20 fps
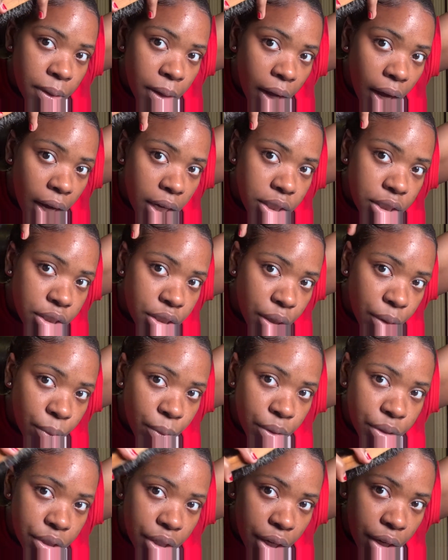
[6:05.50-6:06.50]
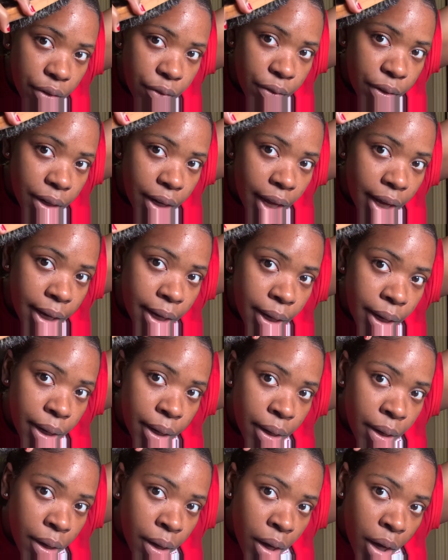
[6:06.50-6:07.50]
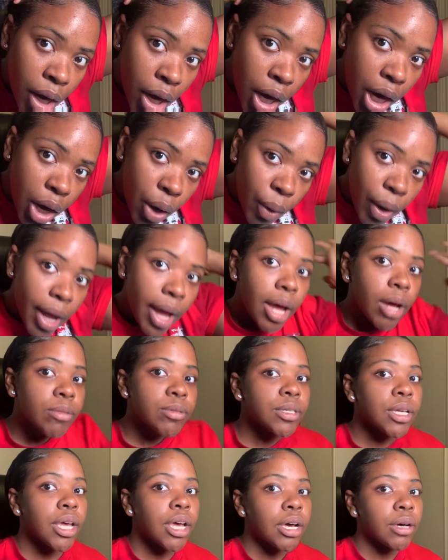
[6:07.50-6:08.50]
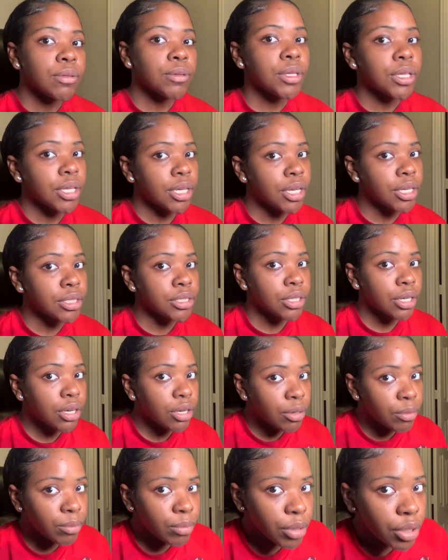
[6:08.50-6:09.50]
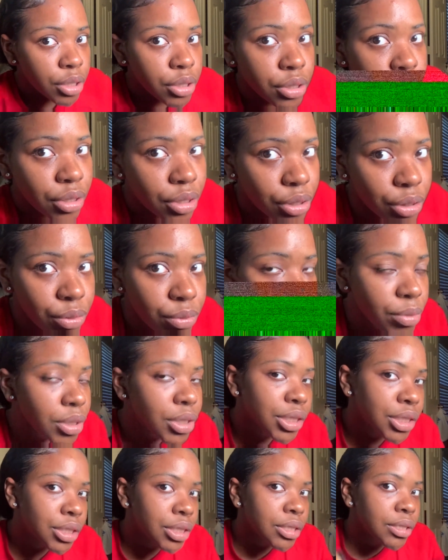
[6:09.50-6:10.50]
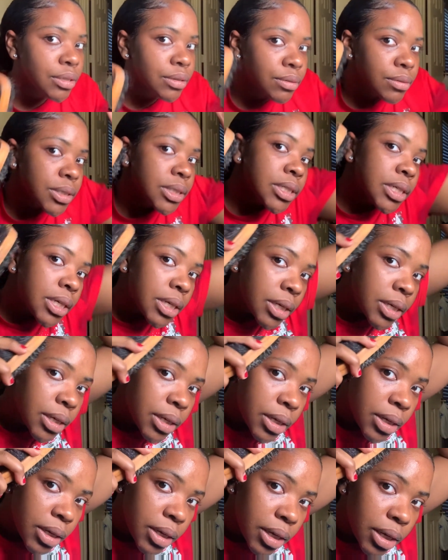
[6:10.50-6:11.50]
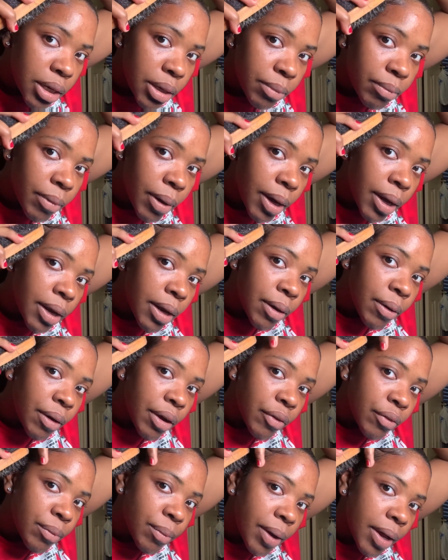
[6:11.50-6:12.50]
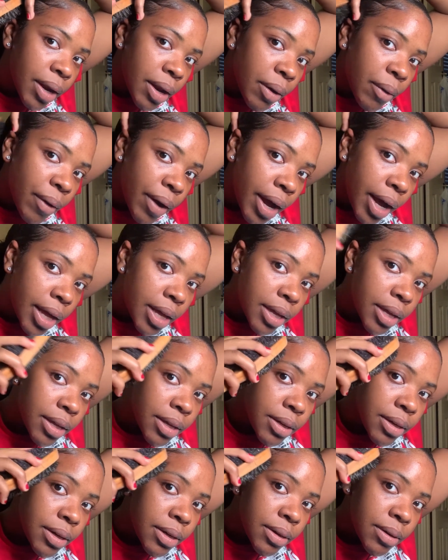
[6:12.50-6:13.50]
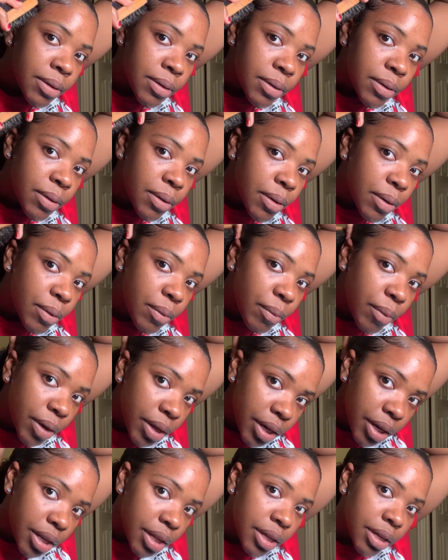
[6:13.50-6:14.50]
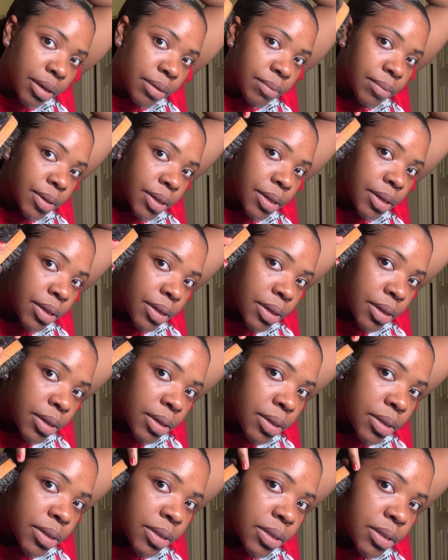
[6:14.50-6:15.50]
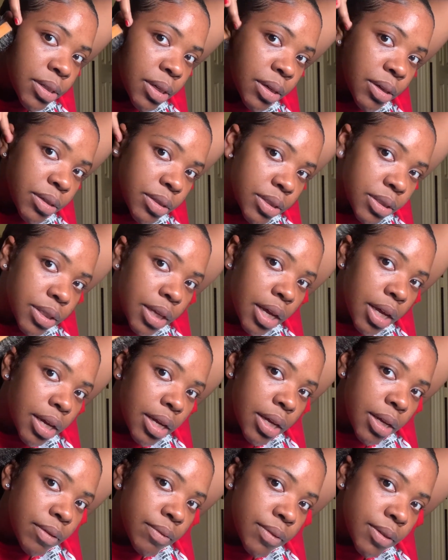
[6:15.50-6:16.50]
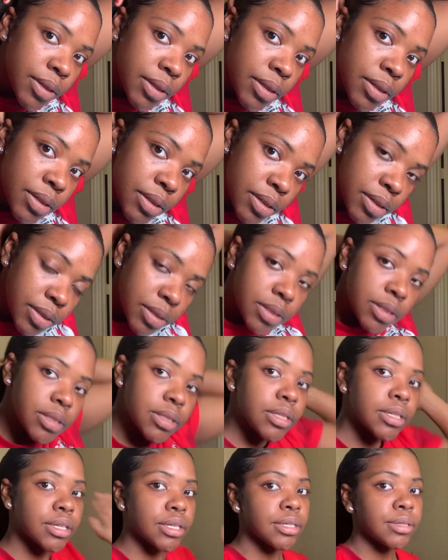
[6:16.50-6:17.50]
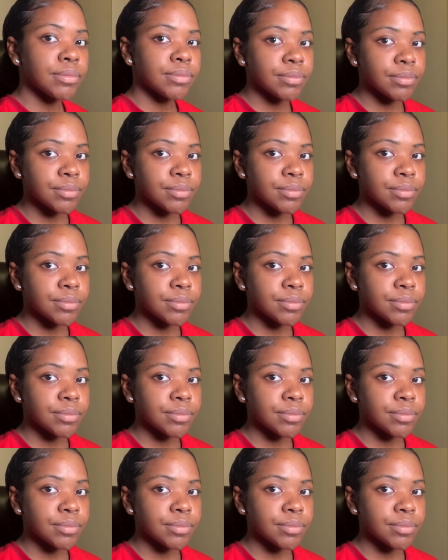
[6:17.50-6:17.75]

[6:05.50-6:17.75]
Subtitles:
I just don't want y'all to feel like, oh, I have to have the edge comb brush, because you really don't. I know everybody don't got one now, so you just kind of have to slick it